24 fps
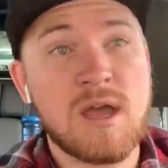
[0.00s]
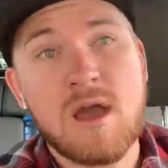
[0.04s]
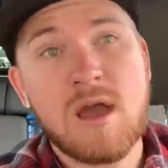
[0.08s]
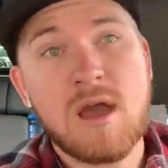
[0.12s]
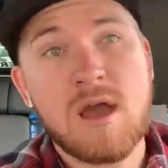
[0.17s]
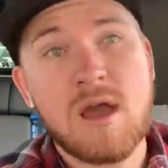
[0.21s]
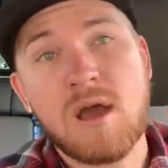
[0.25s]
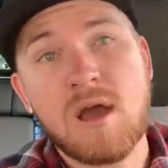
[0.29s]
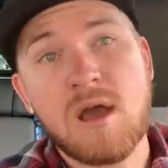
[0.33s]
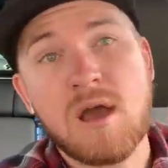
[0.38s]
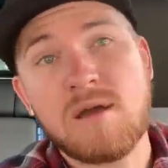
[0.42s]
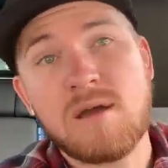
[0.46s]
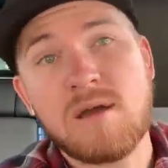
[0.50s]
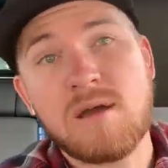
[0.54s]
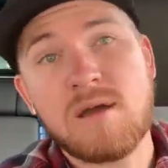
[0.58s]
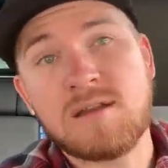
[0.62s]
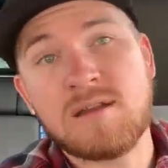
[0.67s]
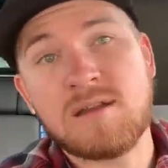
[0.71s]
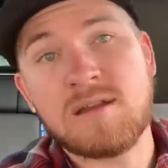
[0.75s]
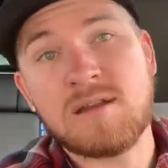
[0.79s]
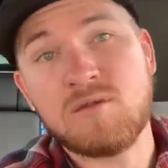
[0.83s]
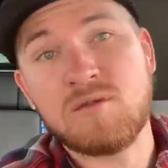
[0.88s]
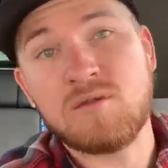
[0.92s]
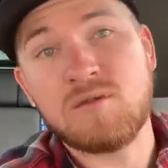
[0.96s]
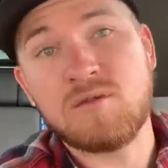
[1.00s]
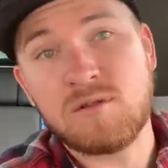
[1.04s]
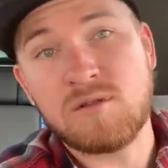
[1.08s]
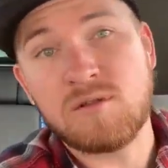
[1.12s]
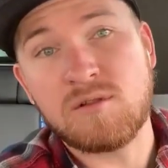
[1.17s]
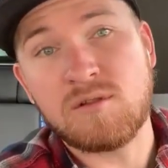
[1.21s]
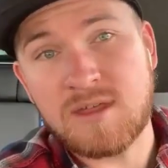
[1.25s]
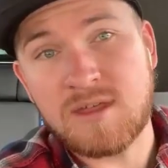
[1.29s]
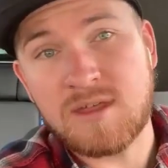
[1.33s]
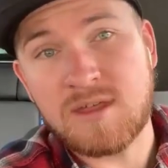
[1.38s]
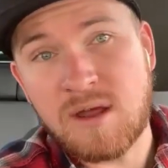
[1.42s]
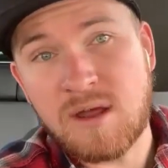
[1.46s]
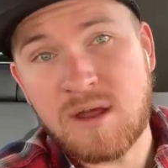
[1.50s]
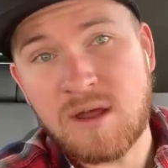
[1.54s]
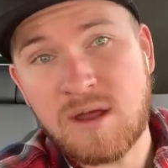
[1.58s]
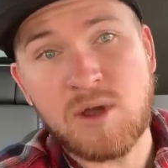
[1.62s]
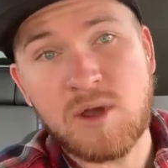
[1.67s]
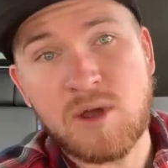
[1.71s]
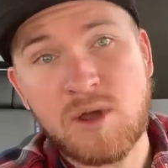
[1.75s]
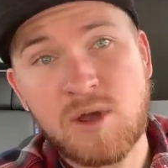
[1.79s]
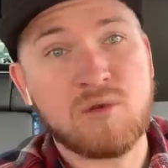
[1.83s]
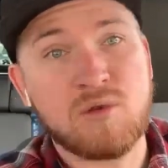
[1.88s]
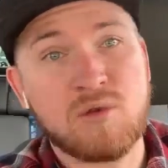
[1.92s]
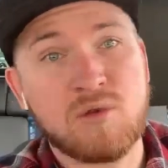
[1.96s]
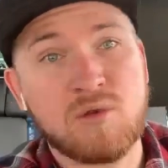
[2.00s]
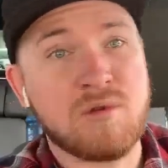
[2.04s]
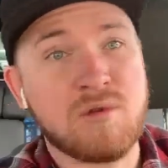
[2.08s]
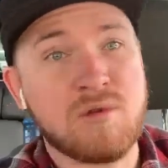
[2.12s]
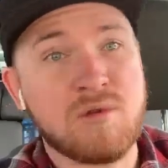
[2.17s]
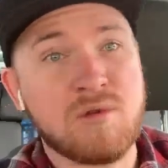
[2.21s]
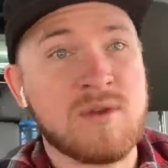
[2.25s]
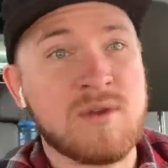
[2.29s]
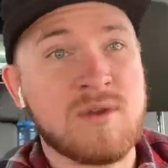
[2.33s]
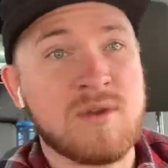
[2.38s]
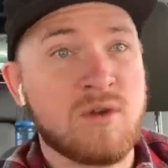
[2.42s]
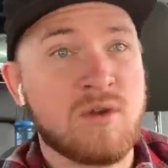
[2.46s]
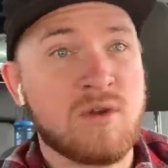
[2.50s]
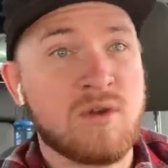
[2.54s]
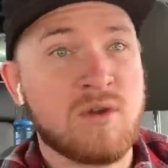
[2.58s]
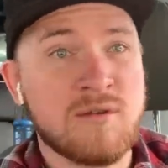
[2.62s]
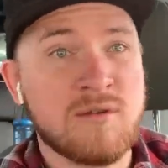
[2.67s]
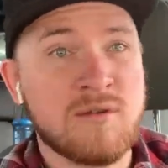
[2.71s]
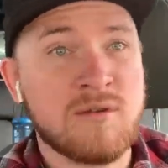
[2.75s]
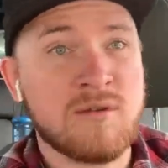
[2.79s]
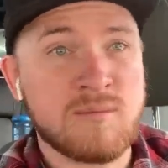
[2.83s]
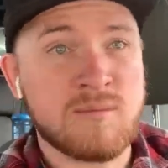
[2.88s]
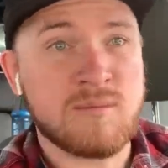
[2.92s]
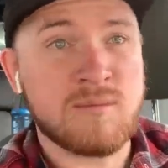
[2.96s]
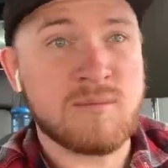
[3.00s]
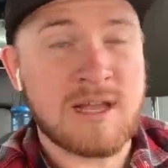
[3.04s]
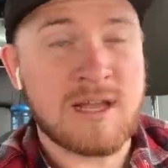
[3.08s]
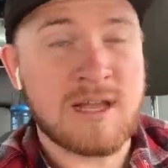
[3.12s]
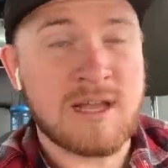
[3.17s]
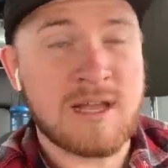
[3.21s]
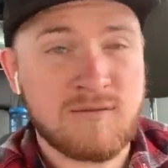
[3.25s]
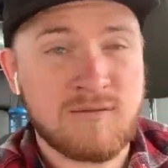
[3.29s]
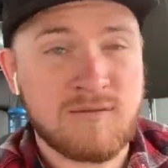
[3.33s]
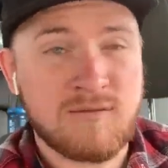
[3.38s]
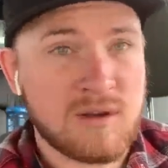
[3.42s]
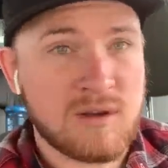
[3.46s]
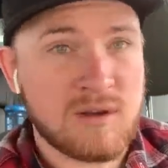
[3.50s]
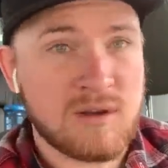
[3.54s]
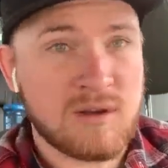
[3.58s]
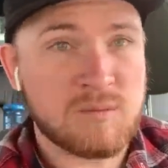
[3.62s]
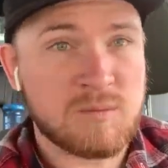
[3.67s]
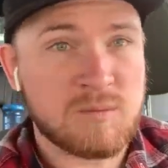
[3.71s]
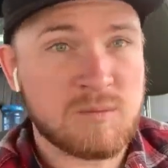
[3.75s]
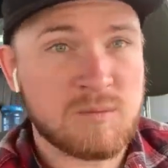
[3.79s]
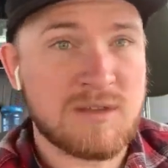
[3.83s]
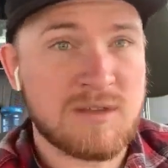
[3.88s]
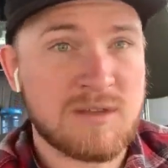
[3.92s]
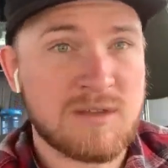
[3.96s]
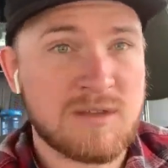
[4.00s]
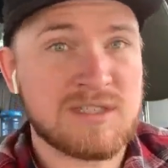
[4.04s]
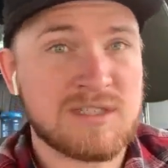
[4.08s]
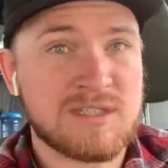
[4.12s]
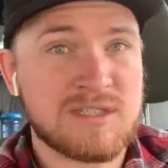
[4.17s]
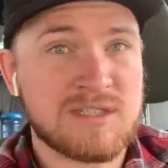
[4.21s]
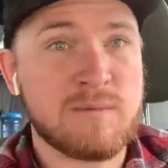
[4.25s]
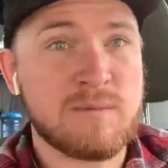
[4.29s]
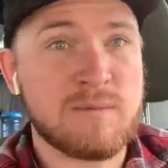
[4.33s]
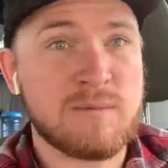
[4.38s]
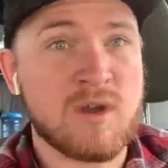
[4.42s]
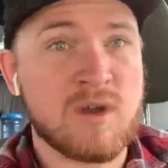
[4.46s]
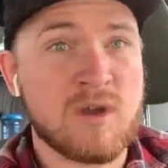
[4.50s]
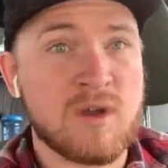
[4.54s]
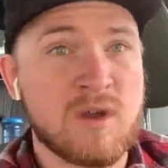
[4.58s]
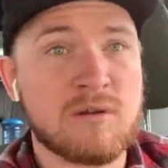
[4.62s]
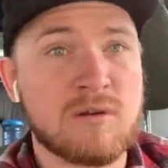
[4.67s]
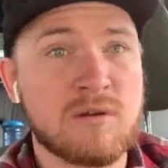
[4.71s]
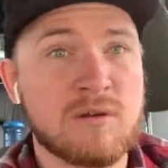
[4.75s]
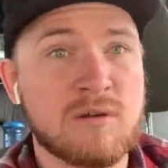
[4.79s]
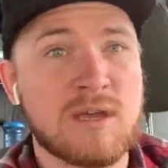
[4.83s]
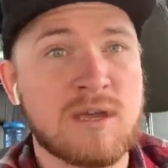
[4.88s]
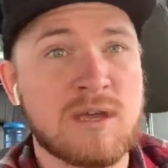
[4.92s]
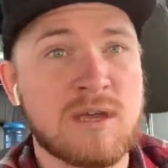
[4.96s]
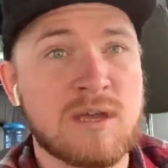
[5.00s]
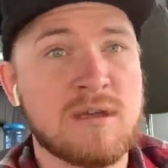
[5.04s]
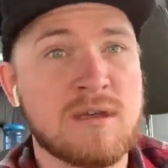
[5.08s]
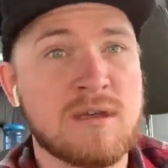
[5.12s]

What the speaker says: And you can look that up on Google if you haven't heard of it, but that's a very specific type of gardening.